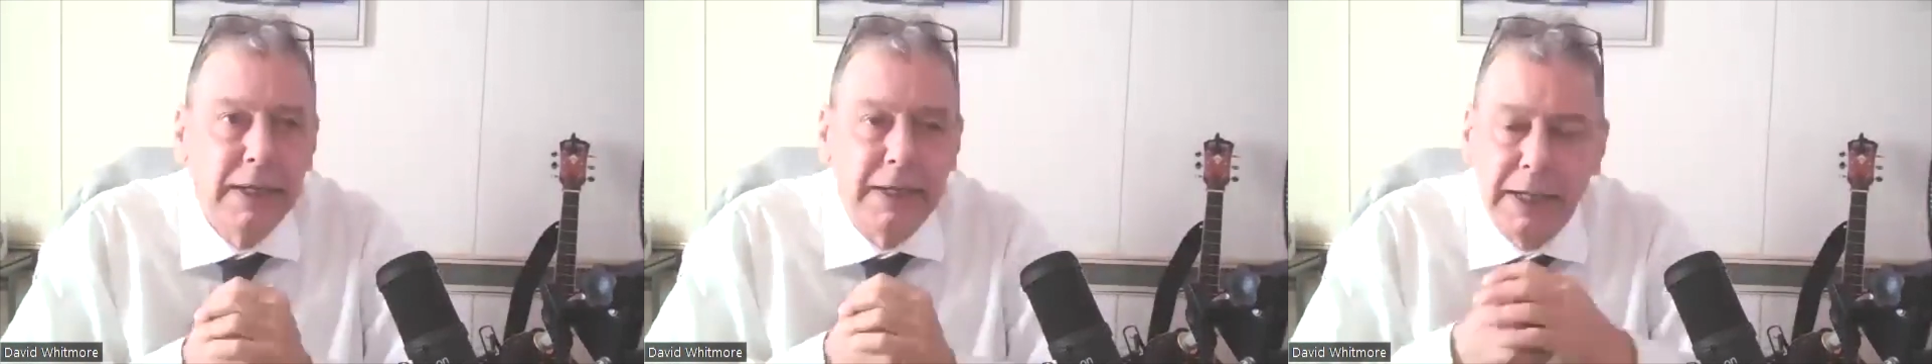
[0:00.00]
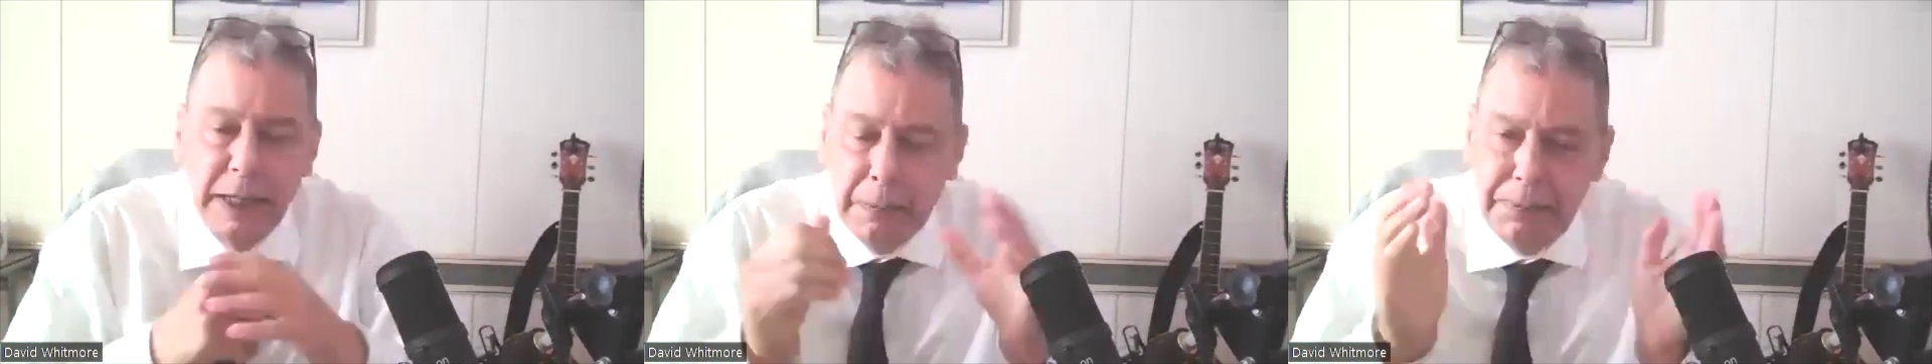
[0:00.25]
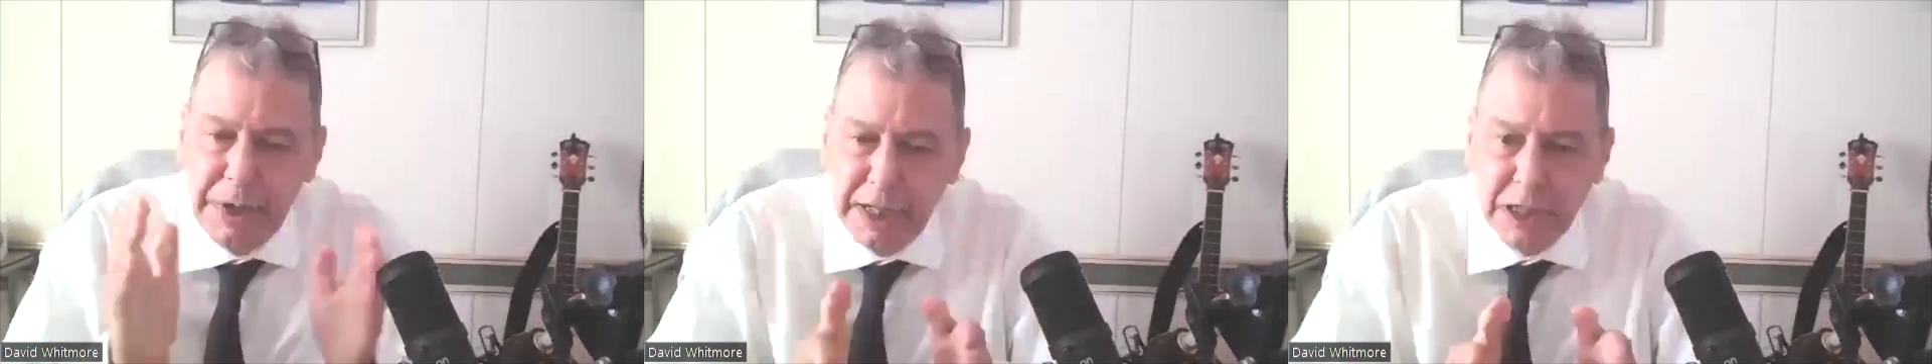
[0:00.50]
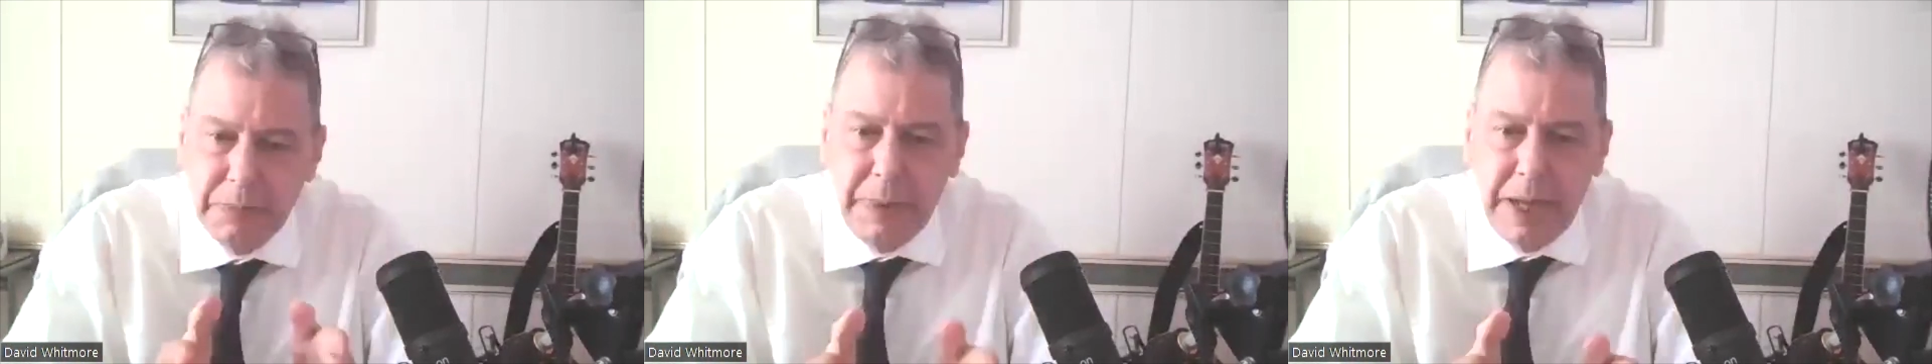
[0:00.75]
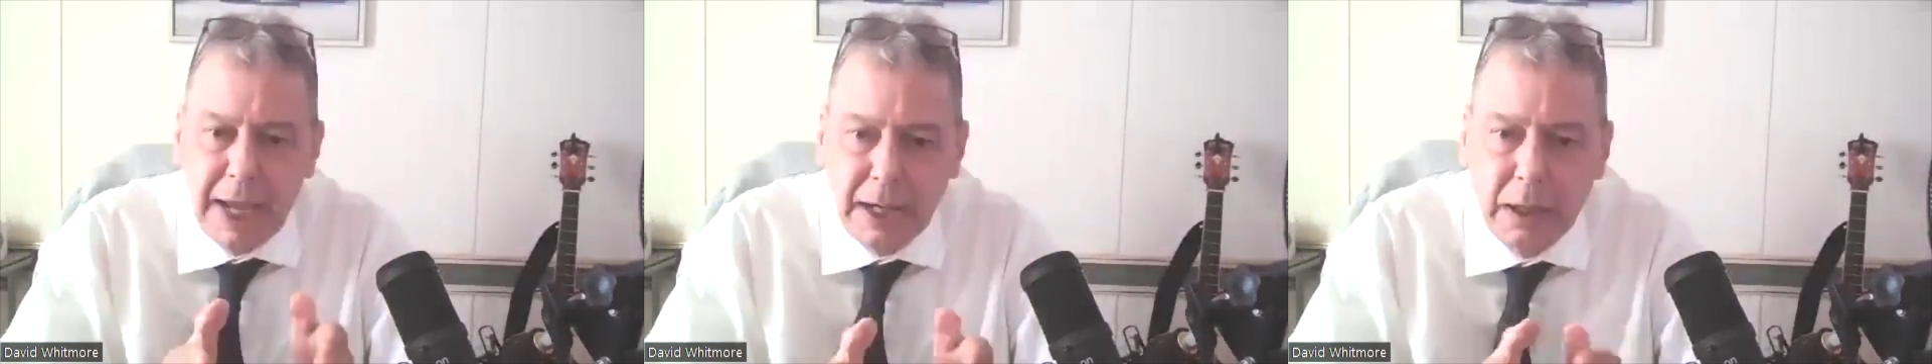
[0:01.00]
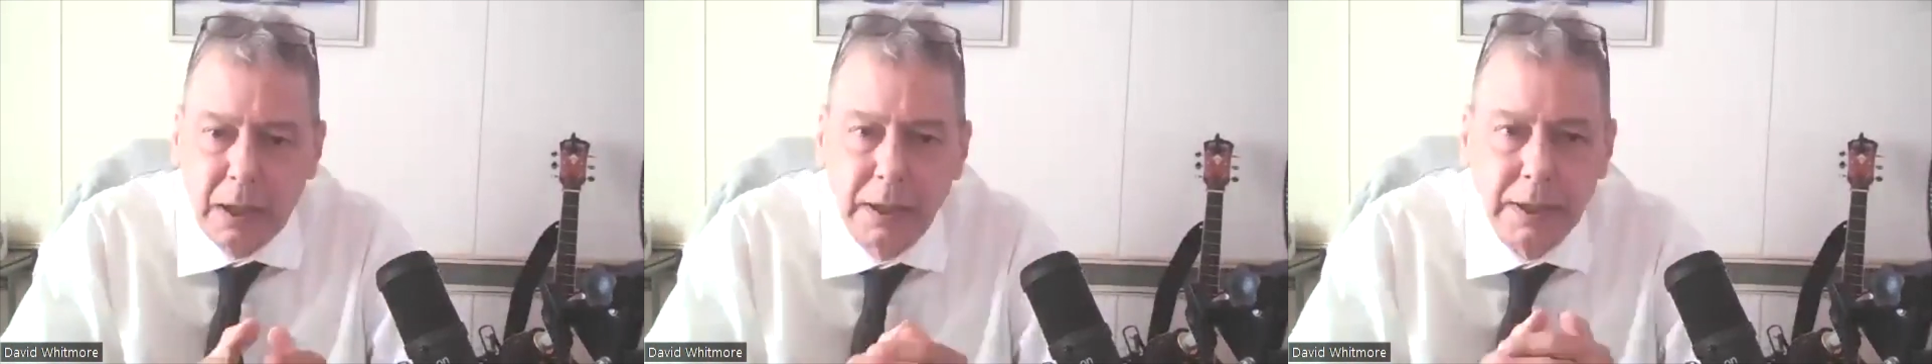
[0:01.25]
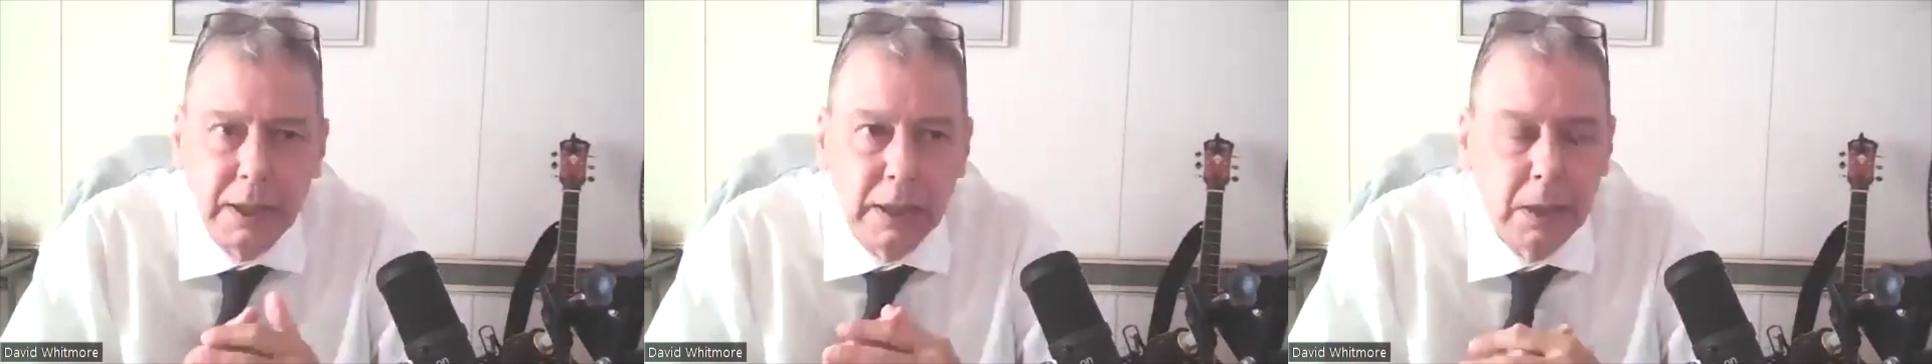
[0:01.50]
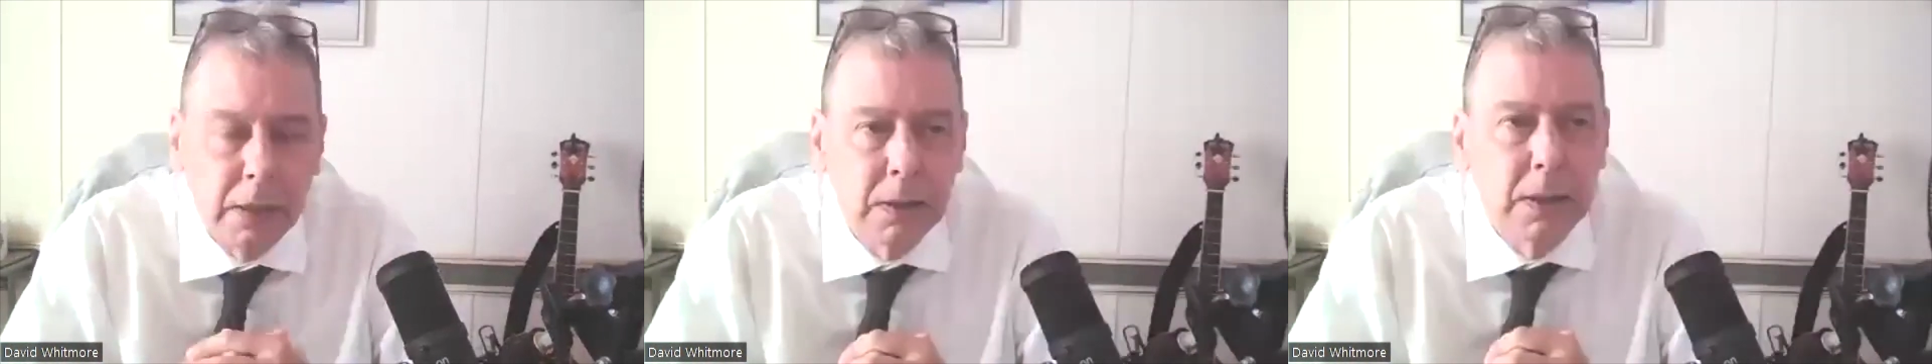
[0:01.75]
in a pitched battle. You
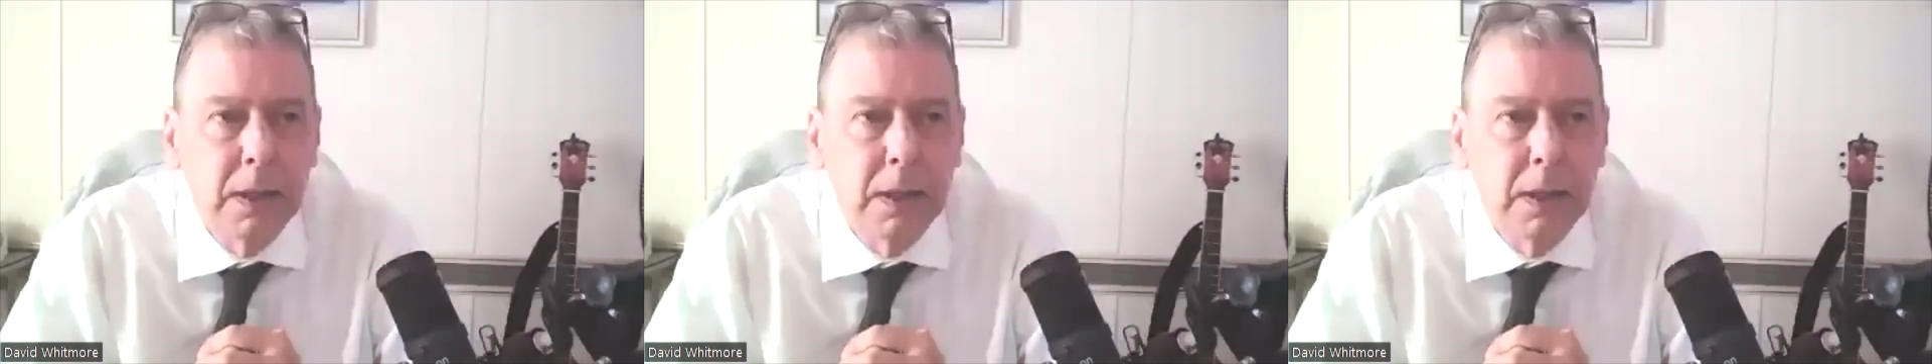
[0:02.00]
know.